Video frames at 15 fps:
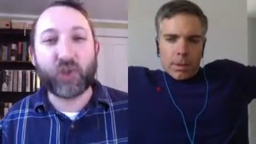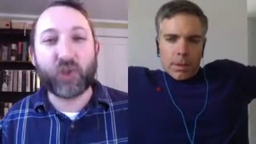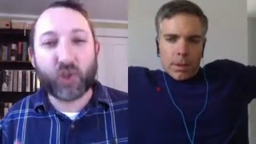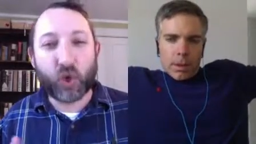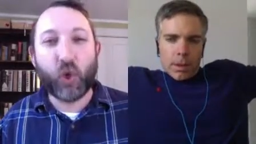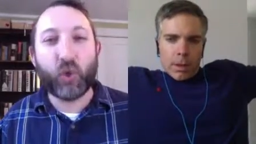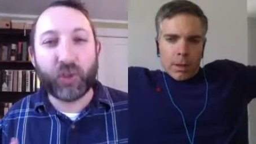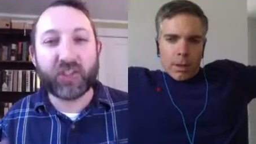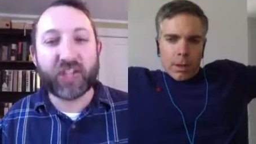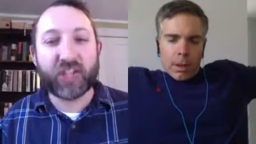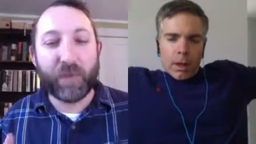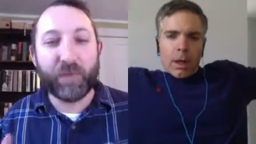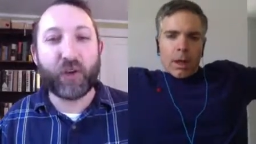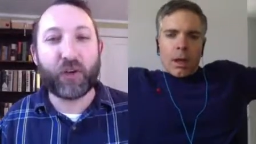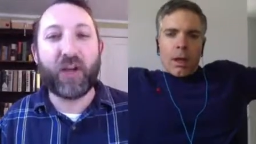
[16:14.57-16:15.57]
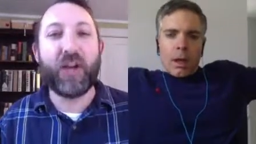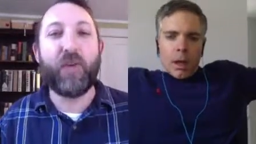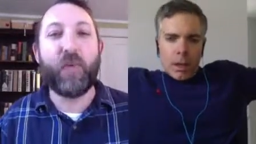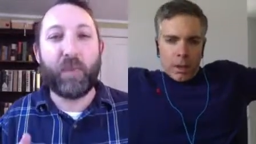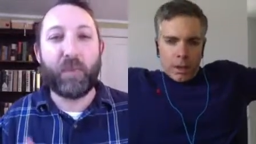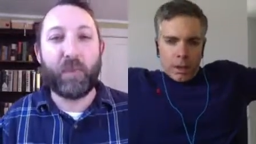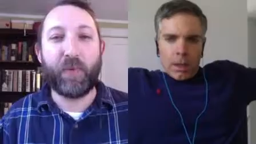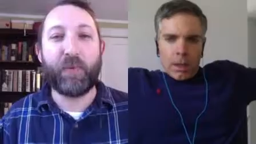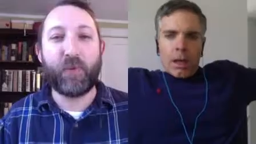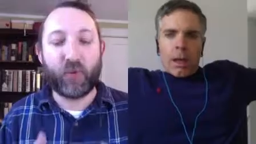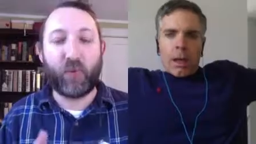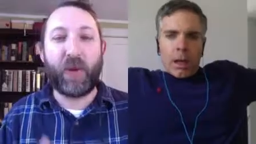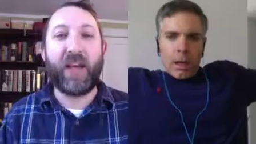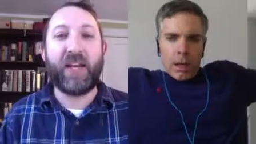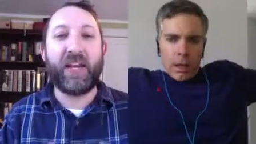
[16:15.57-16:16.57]
Speaker 1: cool to some degree
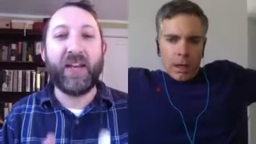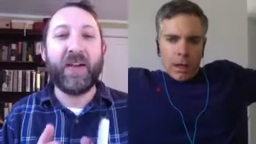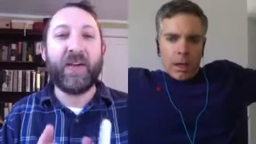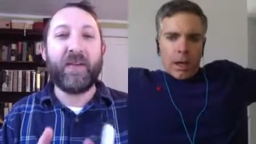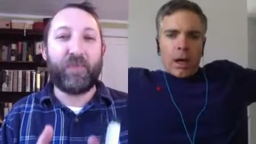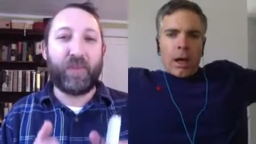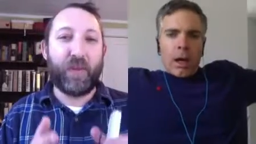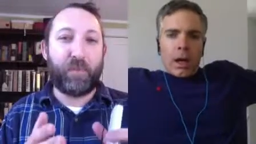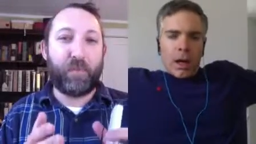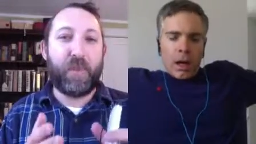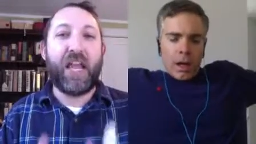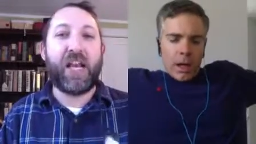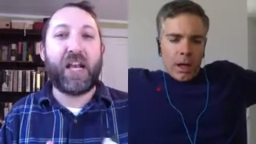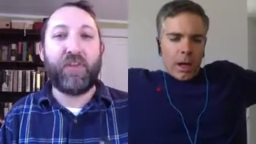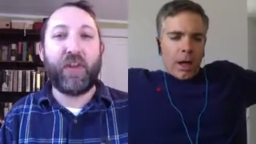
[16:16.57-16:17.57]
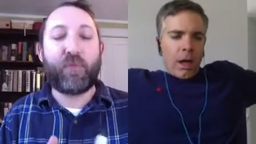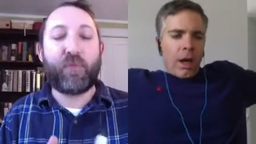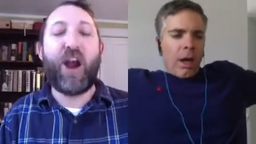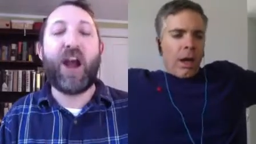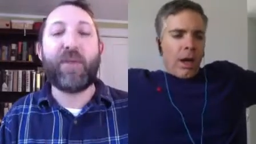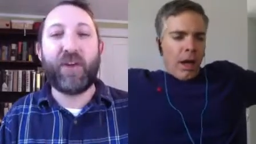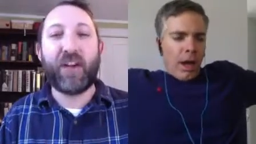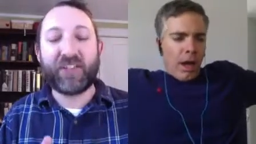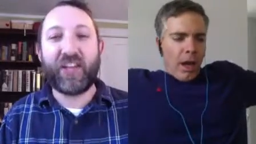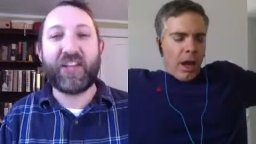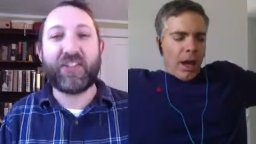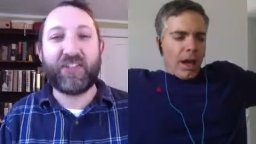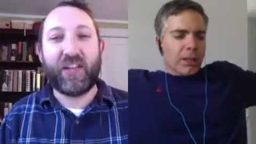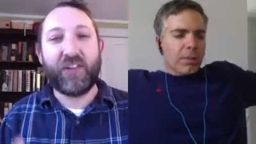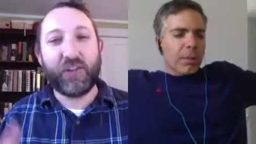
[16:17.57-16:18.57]
between the peak of the primary
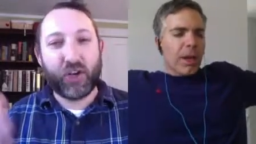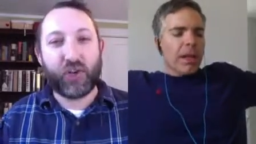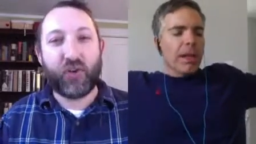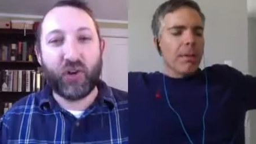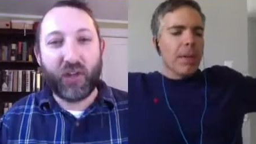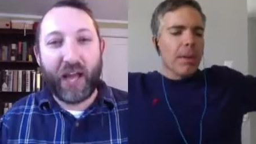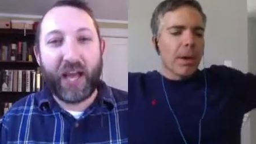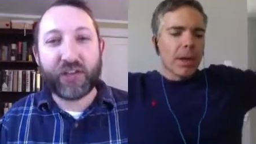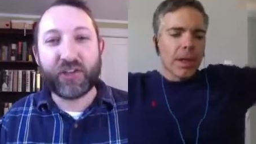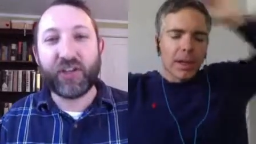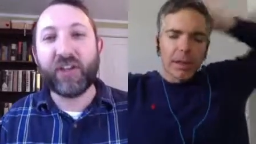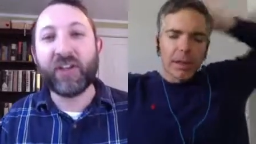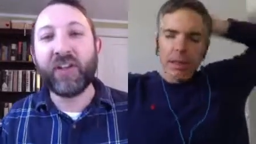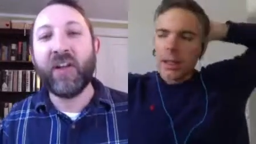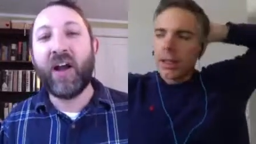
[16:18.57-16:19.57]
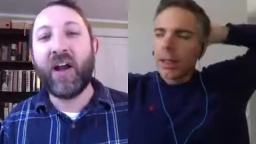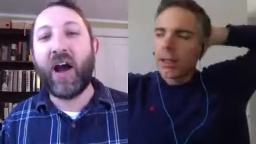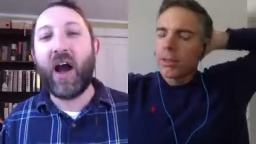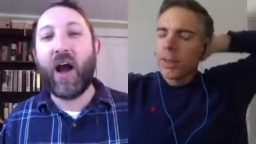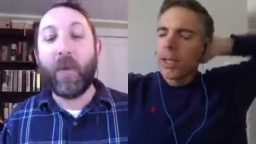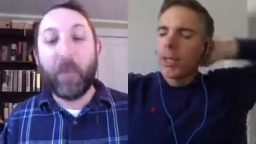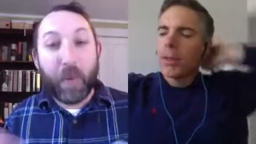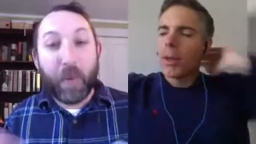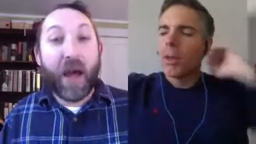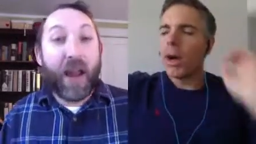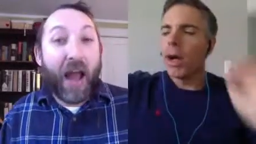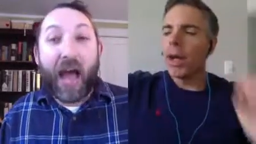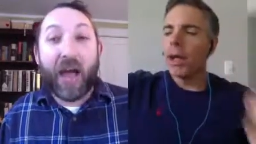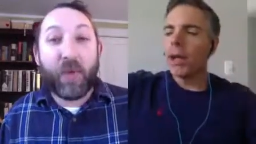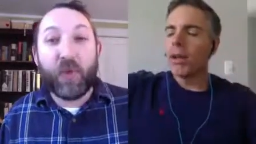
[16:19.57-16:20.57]
season explain and the general election. Why, explain uh, to me uh,
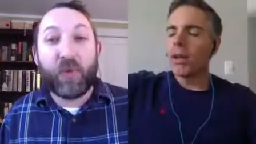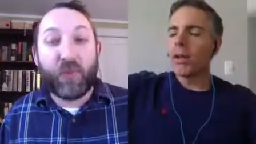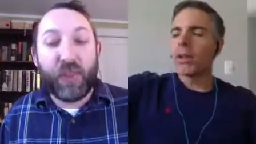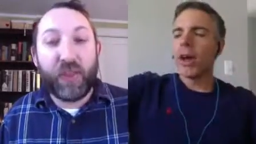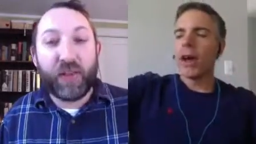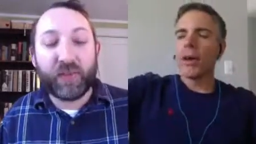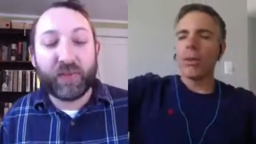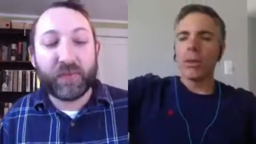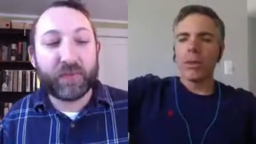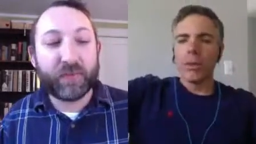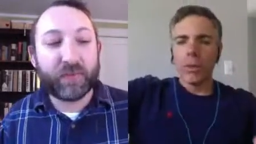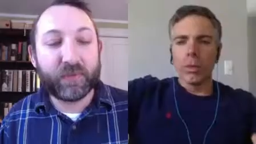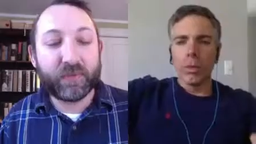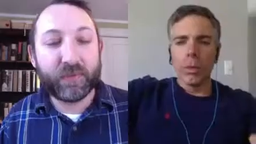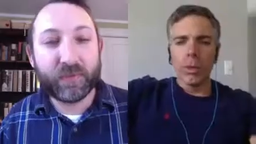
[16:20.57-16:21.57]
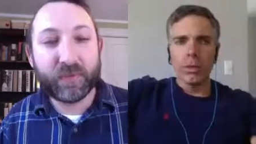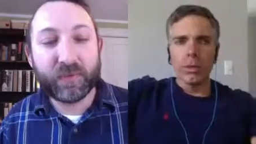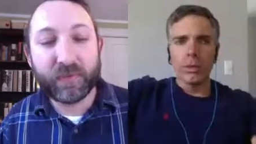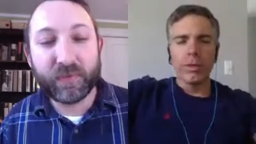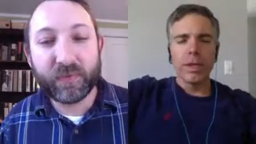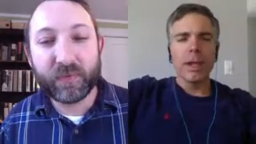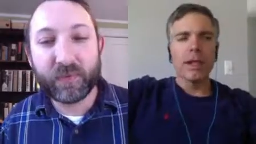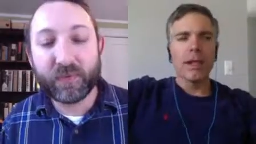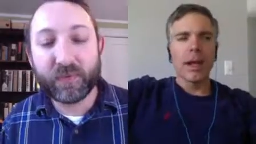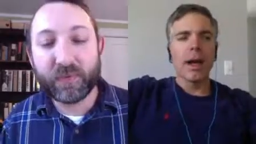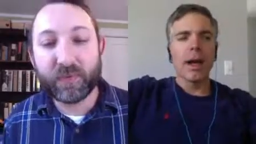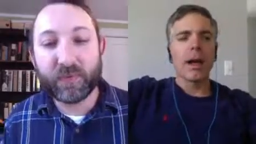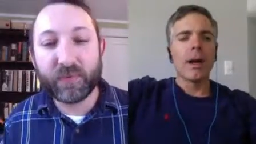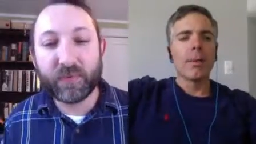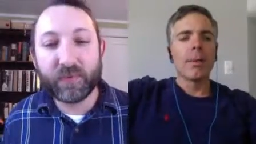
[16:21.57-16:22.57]
why I
Speaker 2: would.
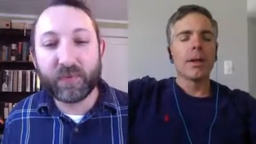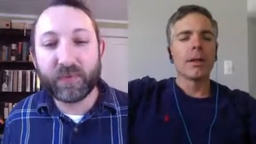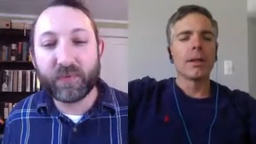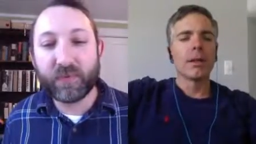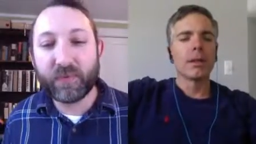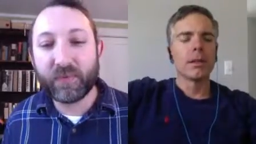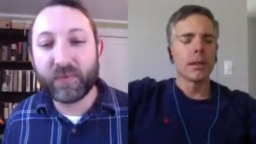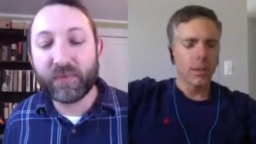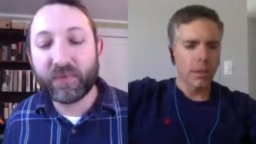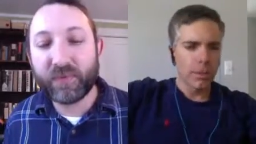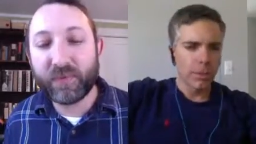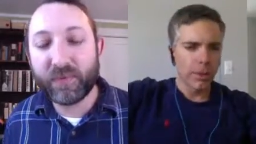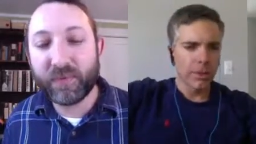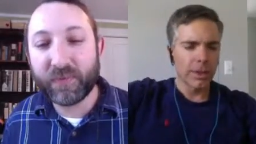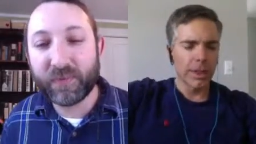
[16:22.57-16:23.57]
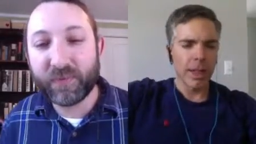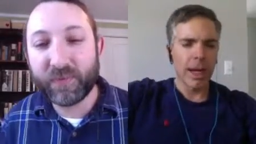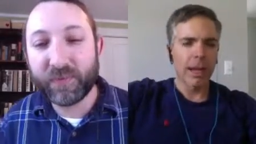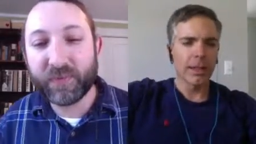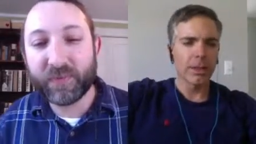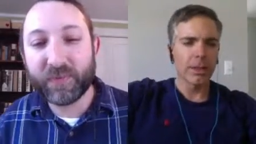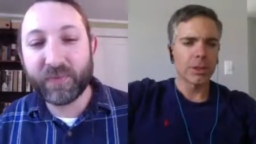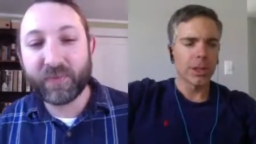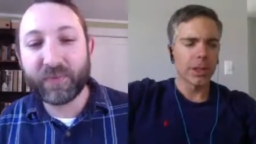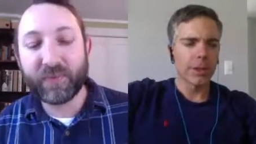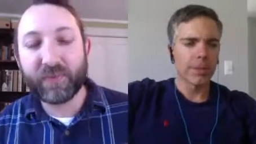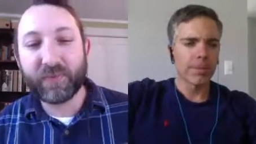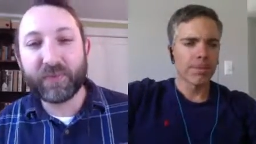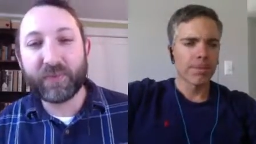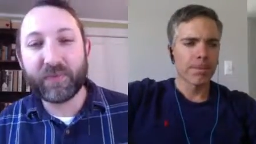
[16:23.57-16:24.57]
Vietnam was the analogy.
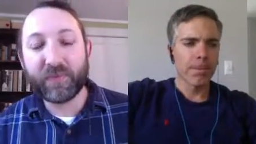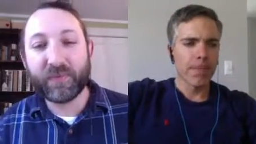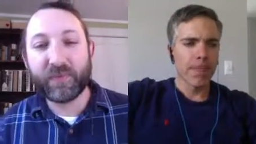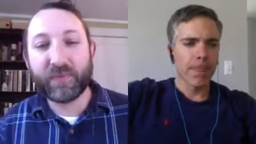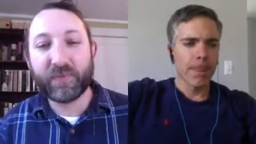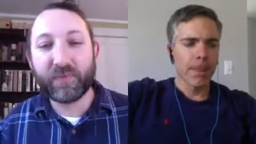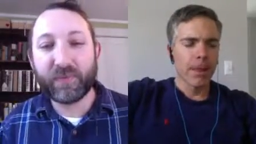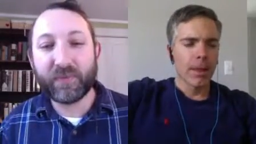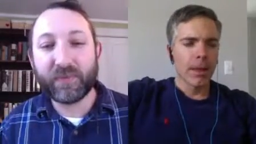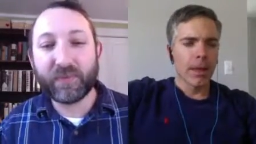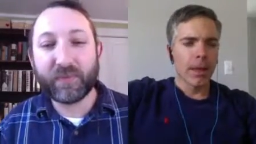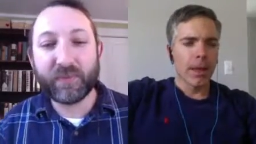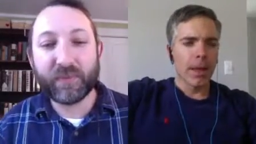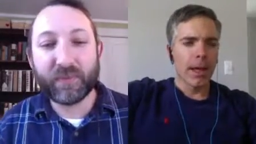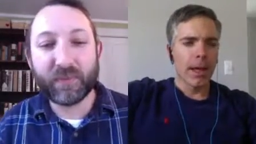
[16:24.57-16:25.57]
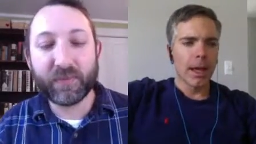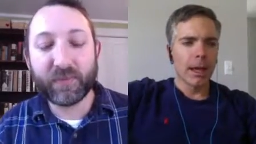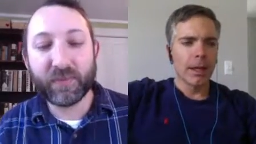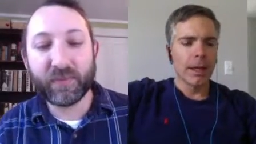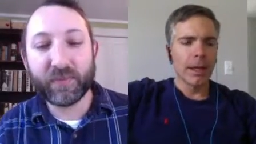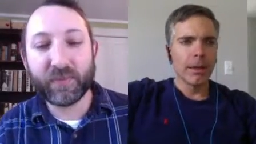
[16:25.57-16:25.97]
And in the